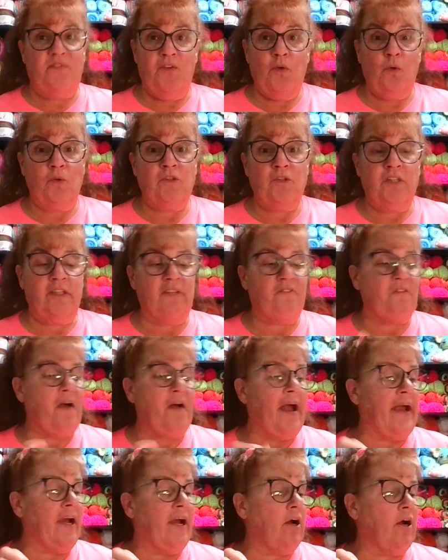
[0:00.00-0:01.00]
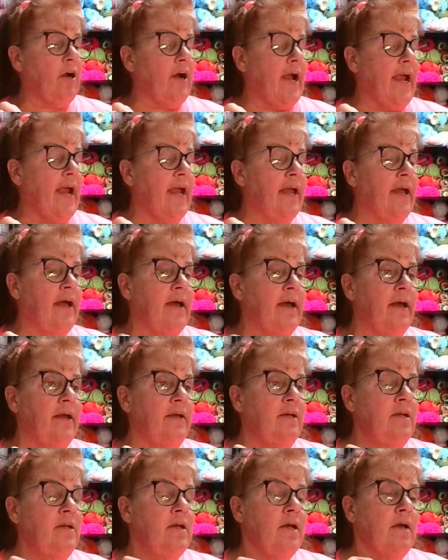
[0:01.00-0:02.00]
fuel to the fire.
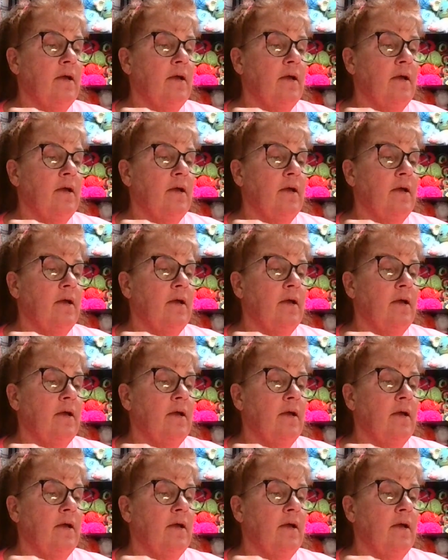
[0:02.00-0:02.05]
And